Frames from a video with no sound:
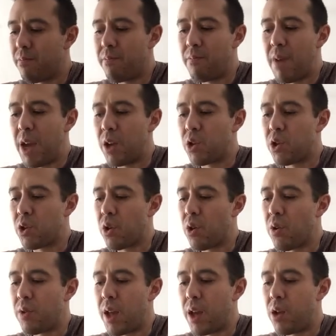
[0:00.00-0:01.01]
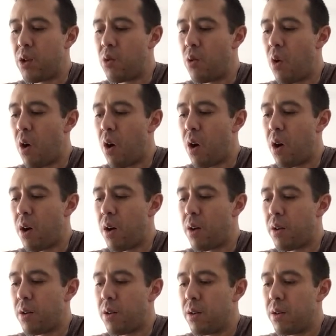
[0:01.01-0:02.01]
make sure that you
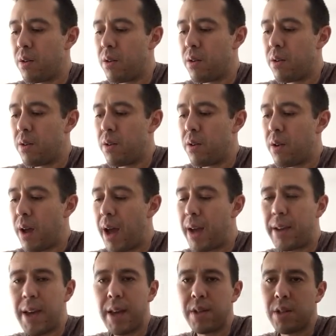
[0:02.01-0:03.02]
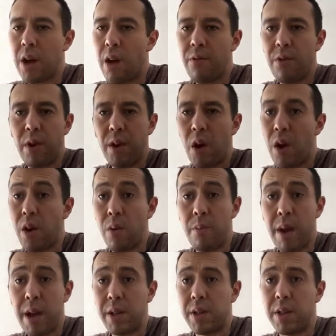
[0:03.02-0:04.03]
are, I guess, covering all your
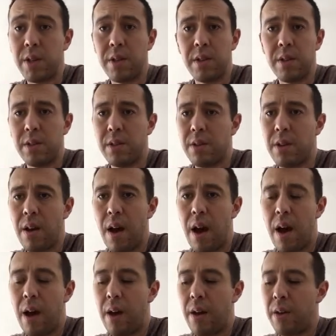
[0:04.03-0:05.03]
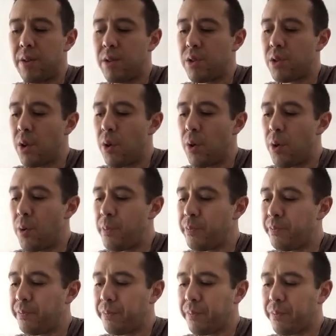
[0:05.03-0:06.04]
bases. So